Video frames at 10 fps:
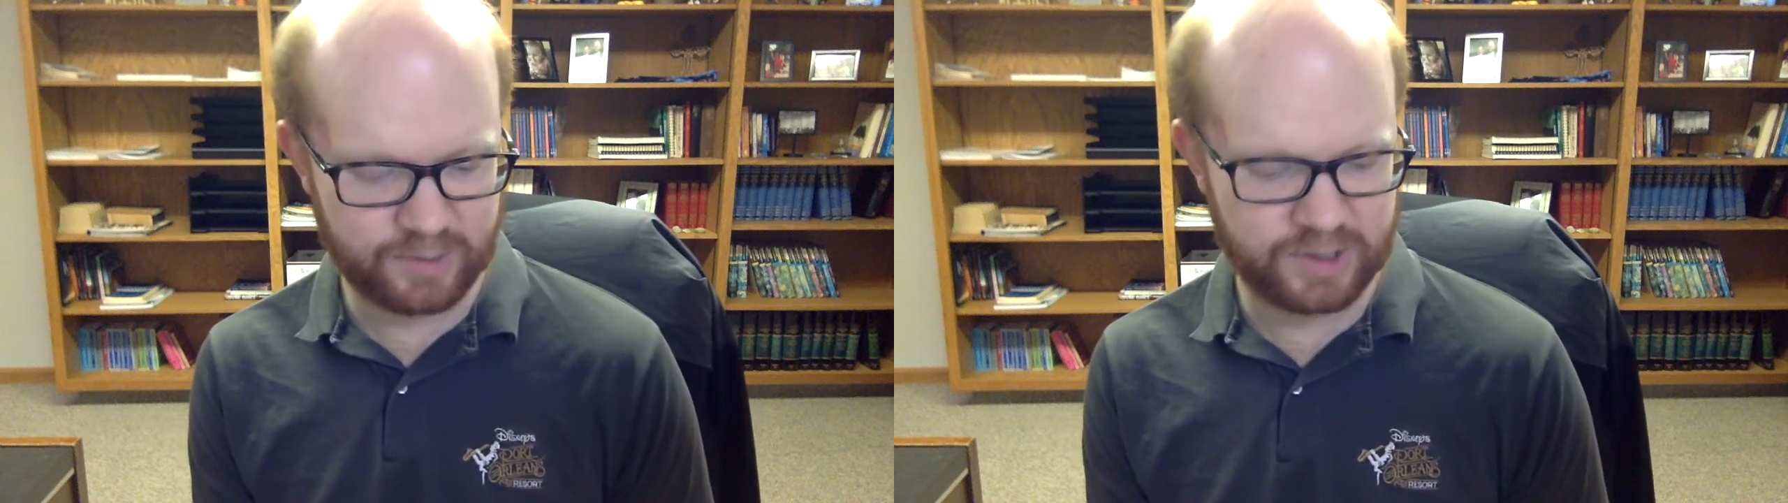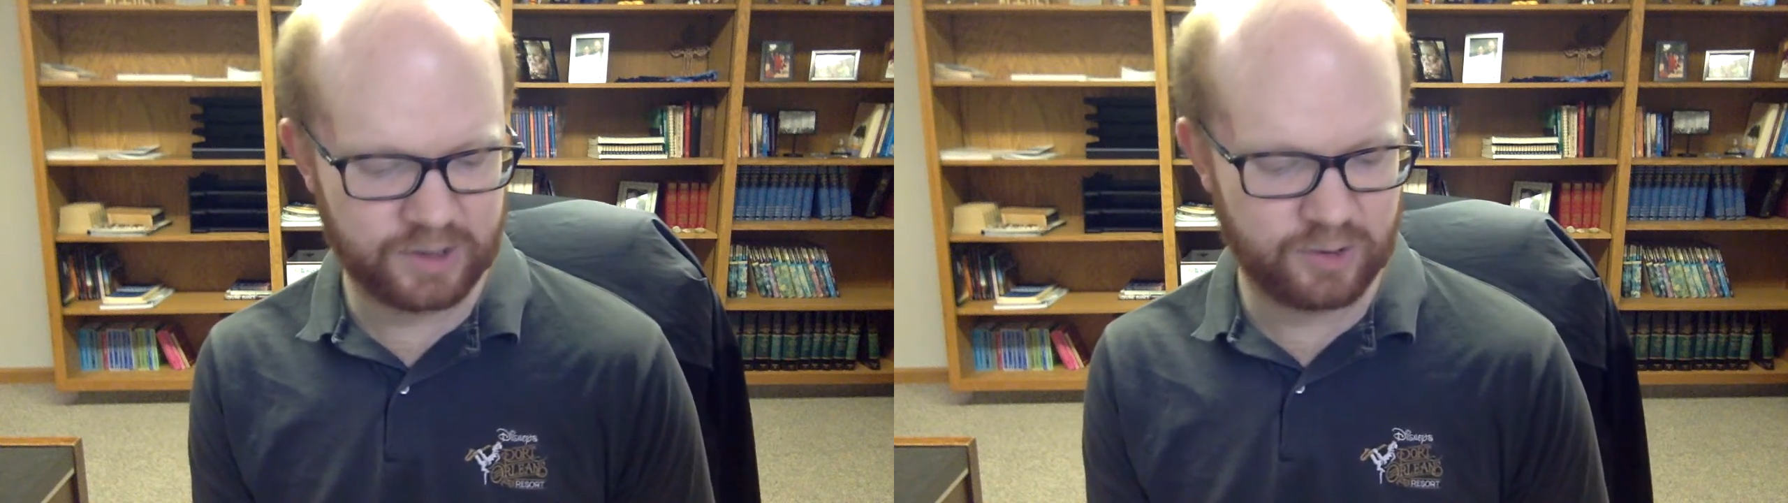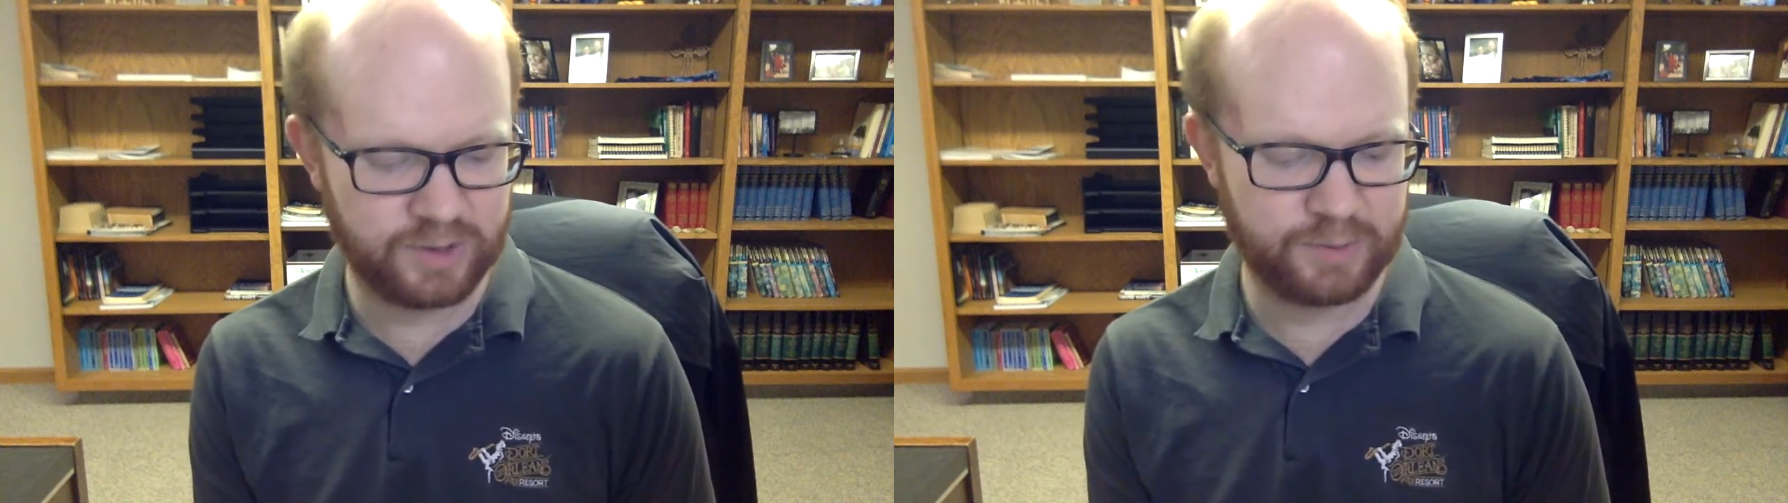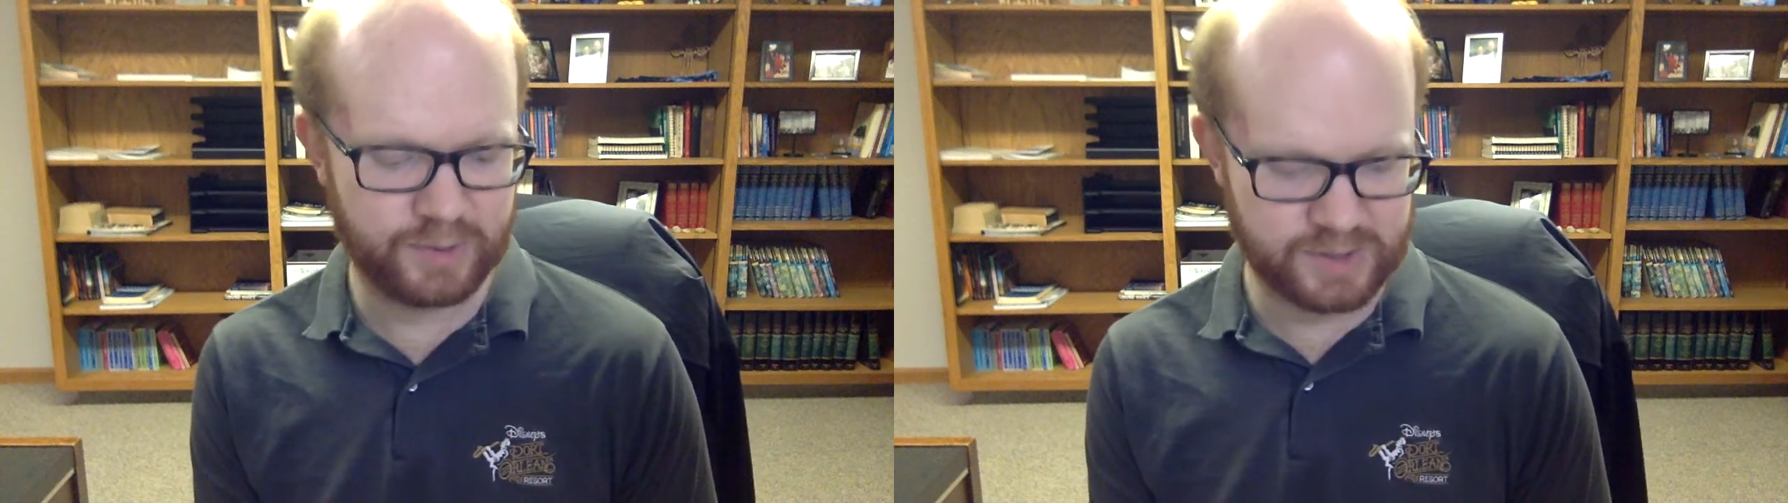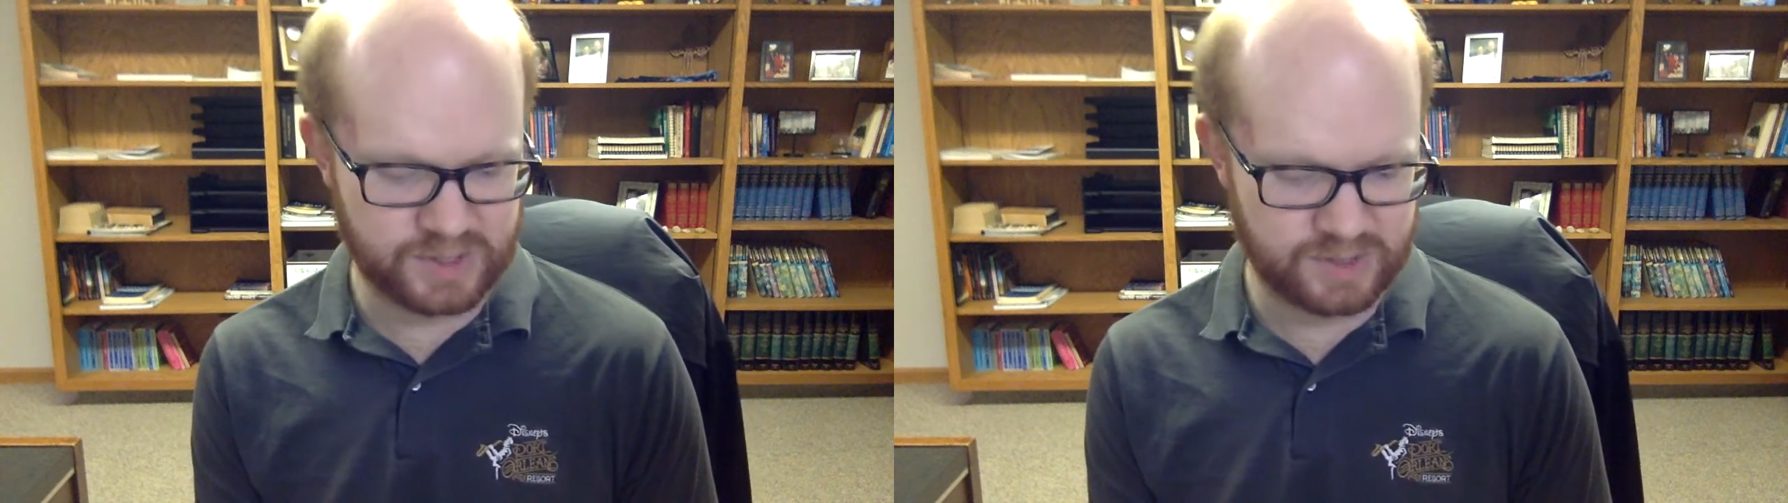with a lonely
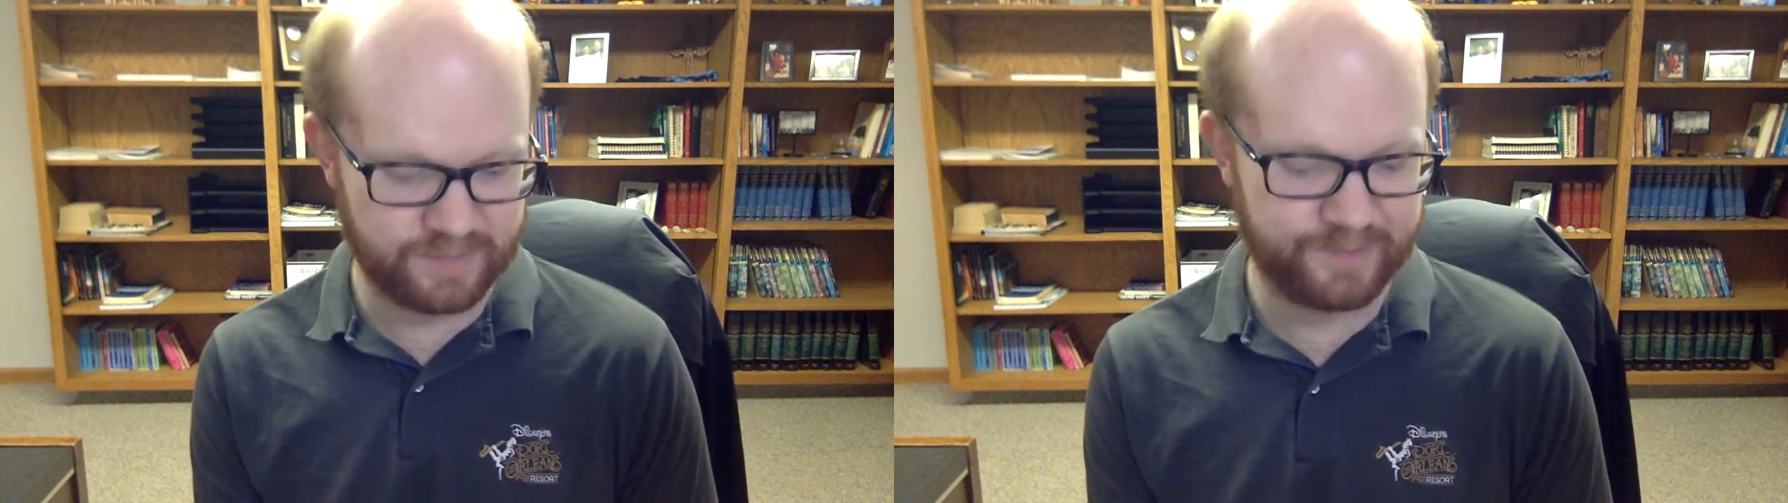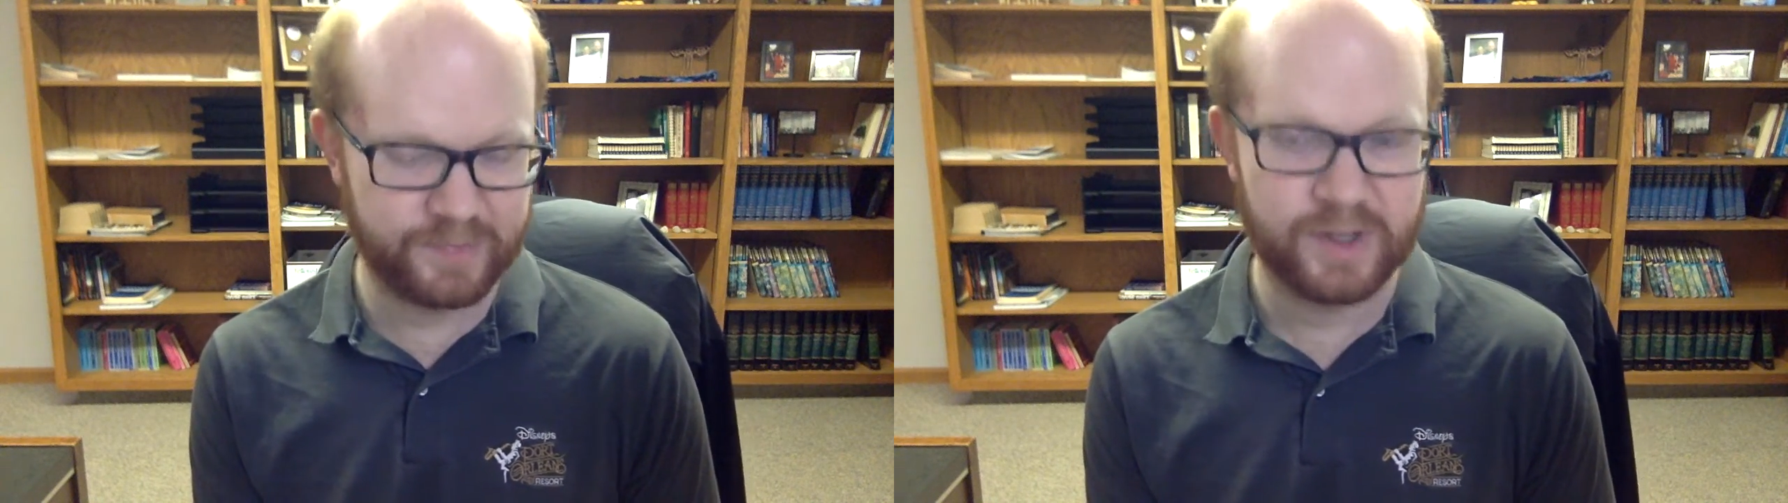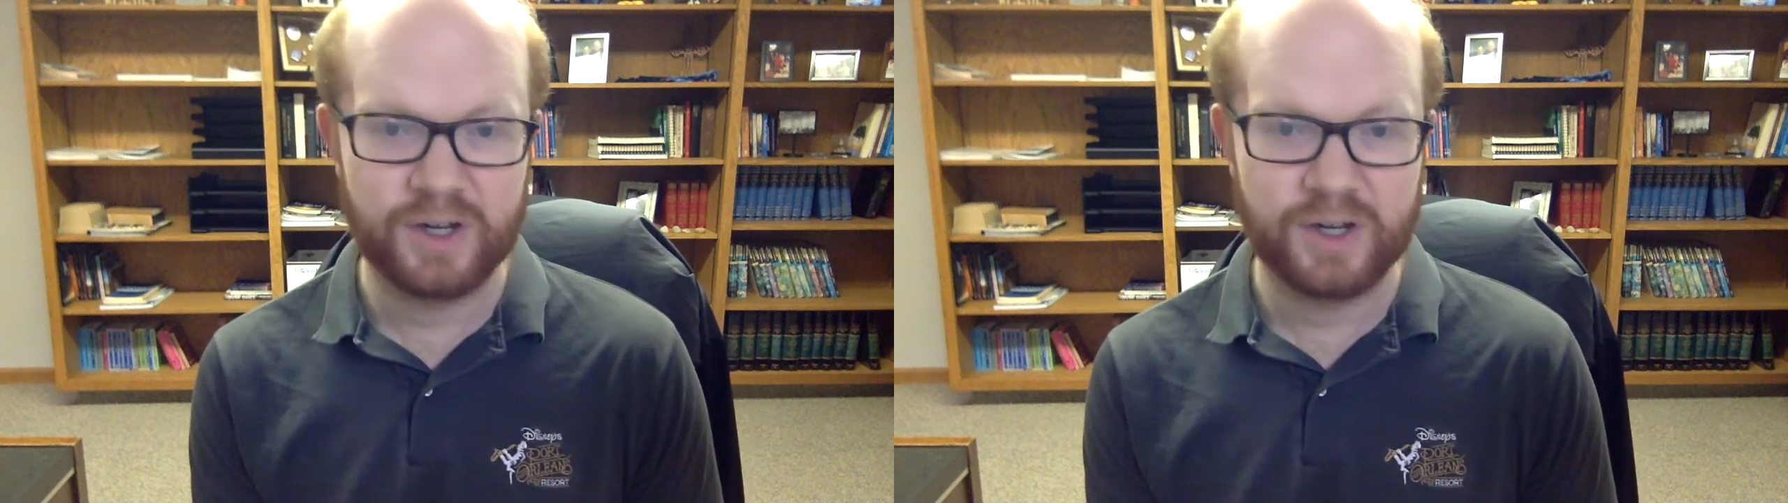person,